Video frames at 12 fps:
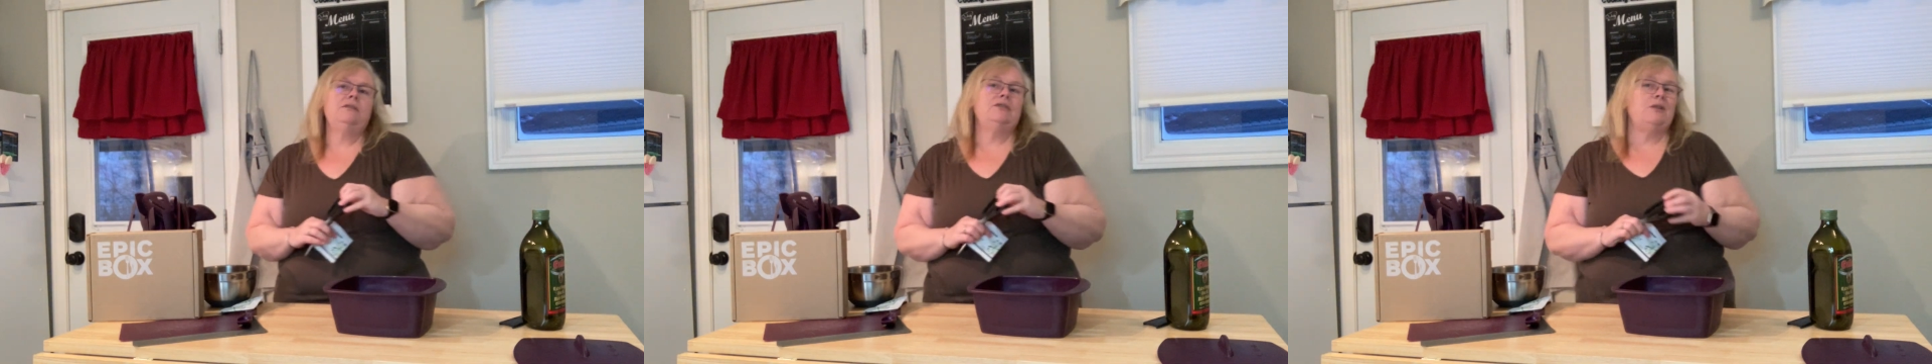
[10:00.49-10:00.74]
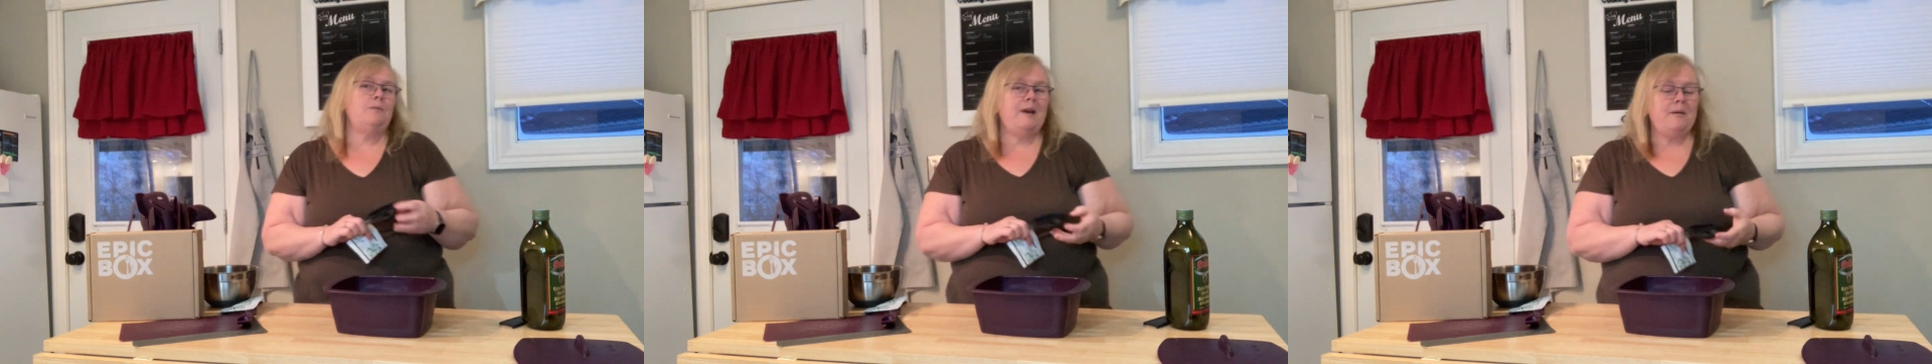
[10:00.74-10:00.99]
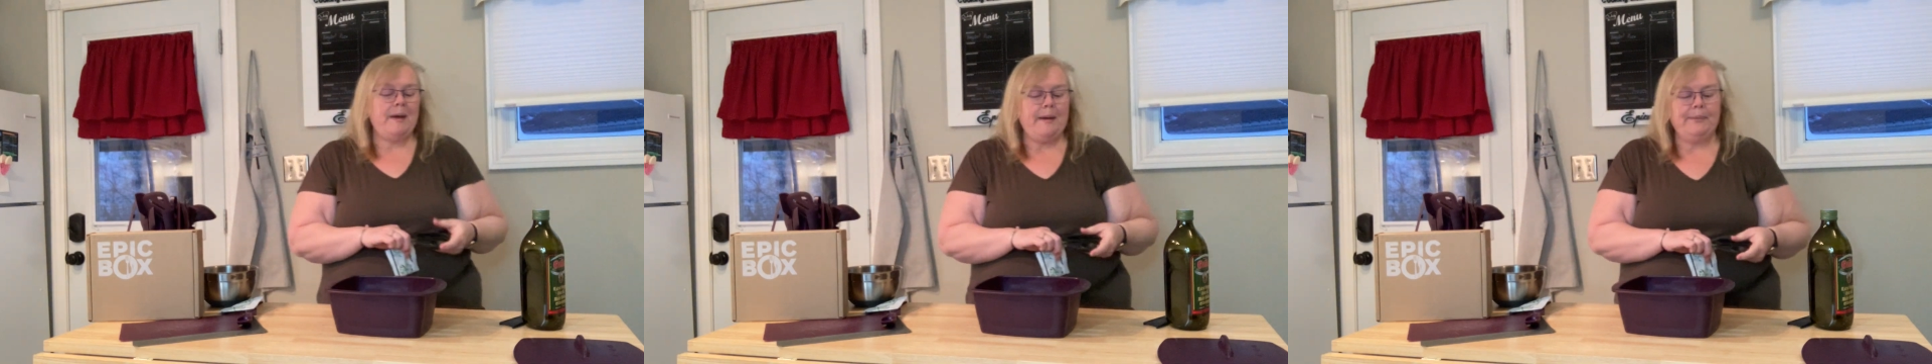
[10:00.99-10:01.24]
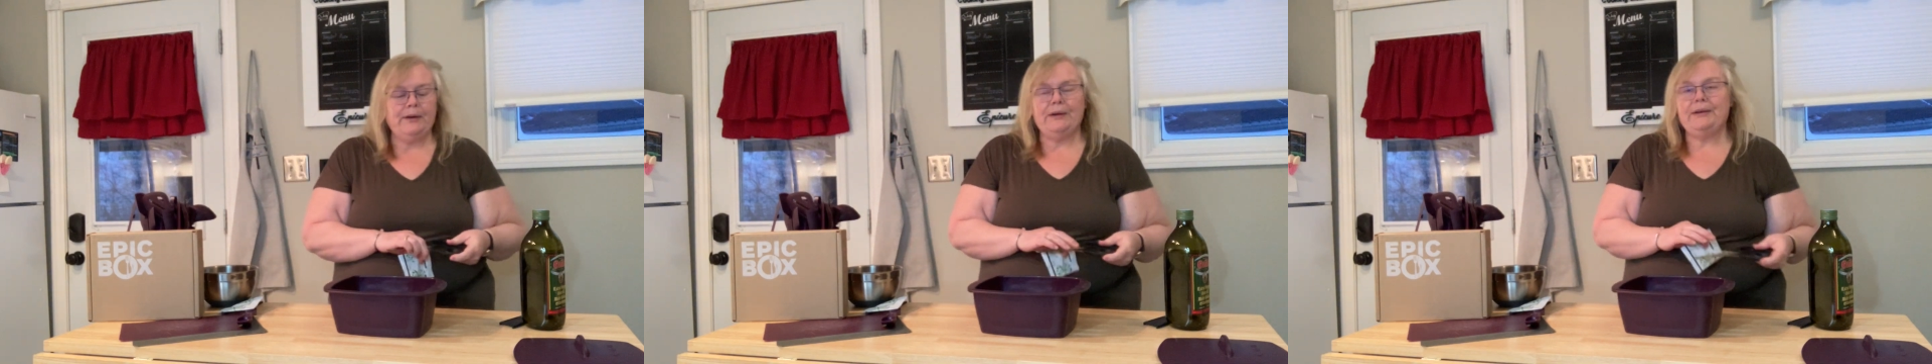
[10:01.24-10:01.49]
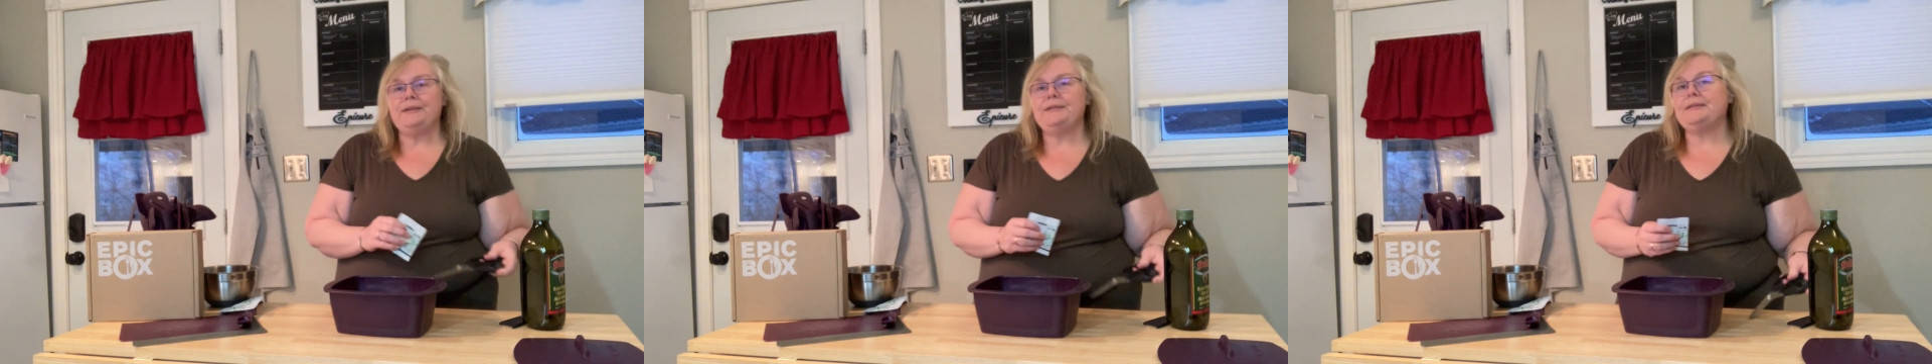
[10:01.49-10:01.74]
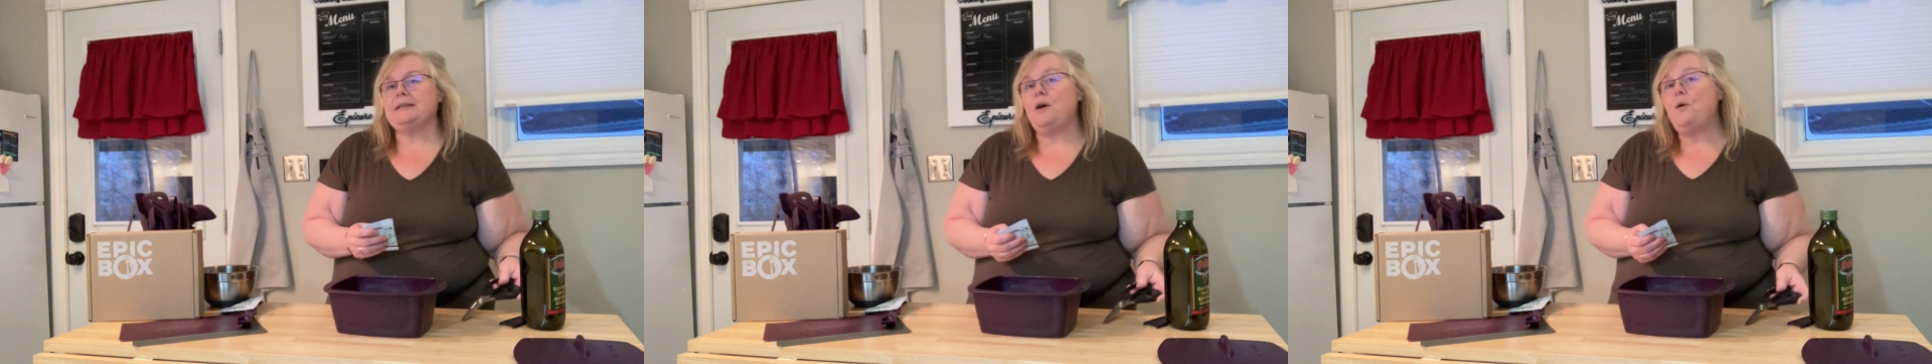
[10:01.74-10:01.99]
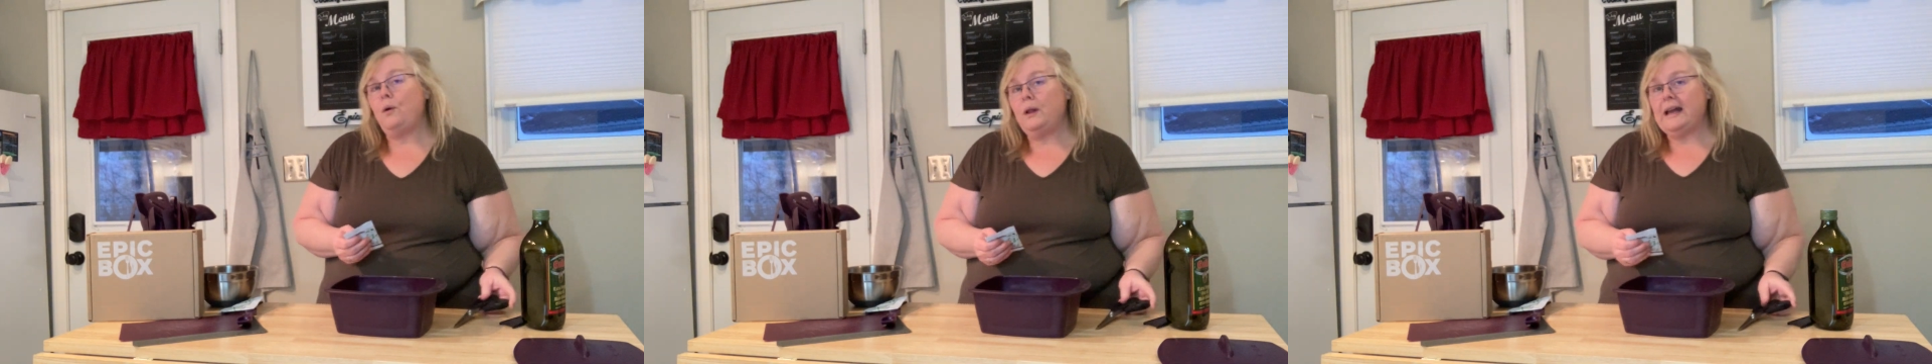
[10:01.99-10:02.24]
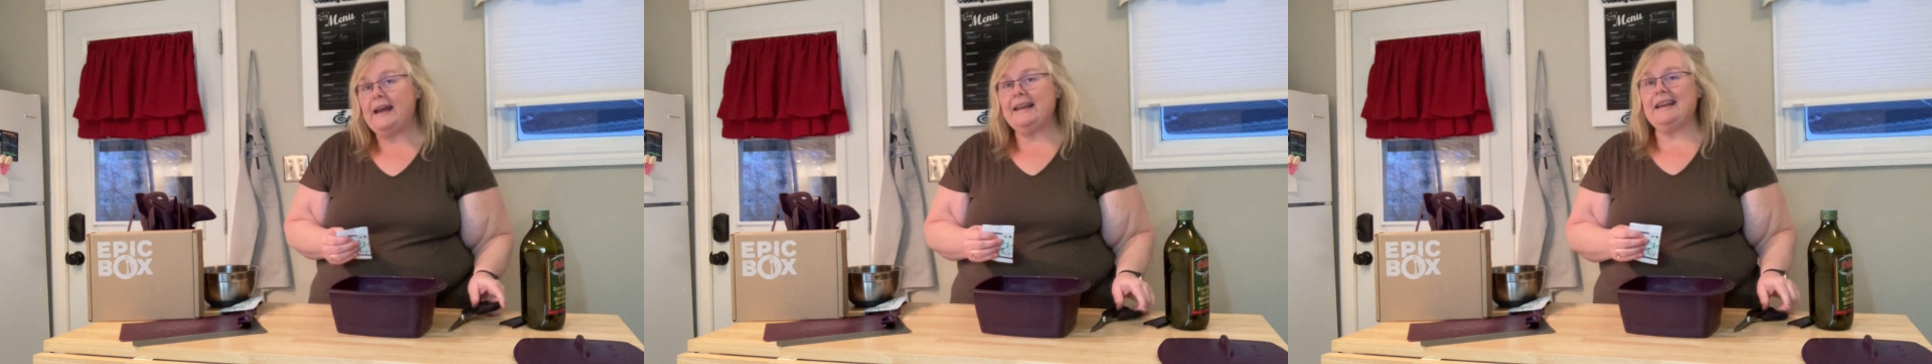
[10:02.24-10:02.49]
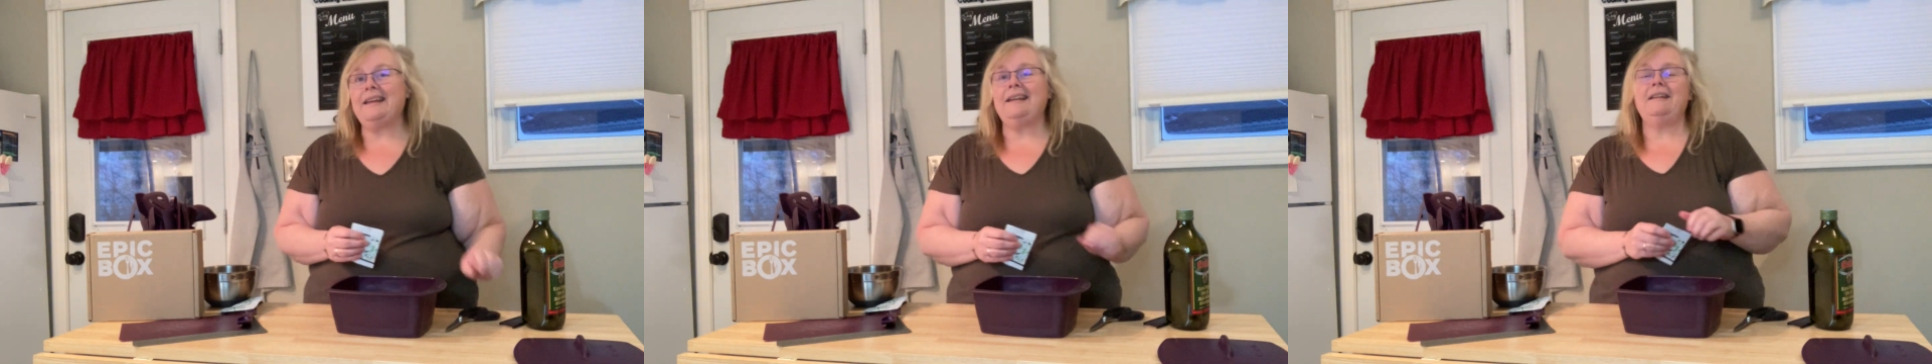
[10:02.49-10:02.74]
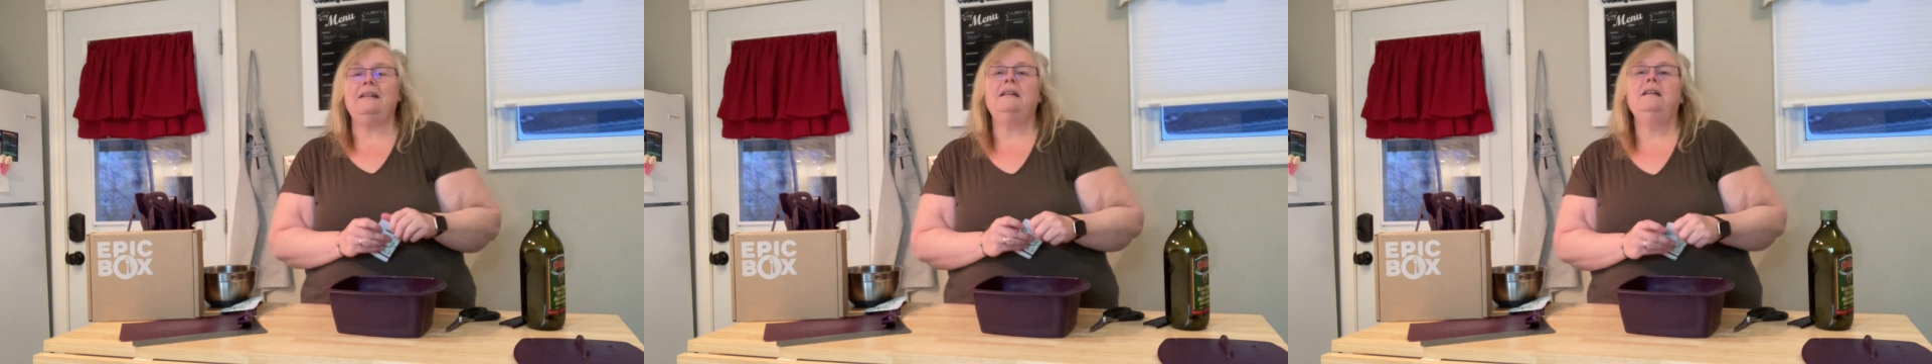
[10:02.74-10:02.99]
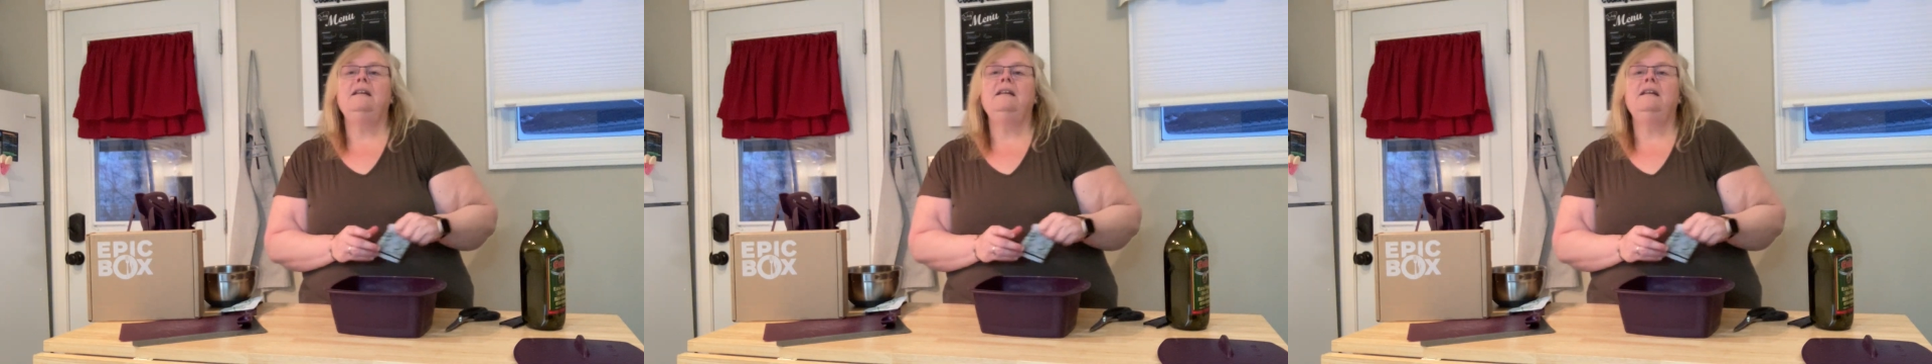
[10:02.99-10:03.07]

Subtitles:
2 bell peppers, a whole onion,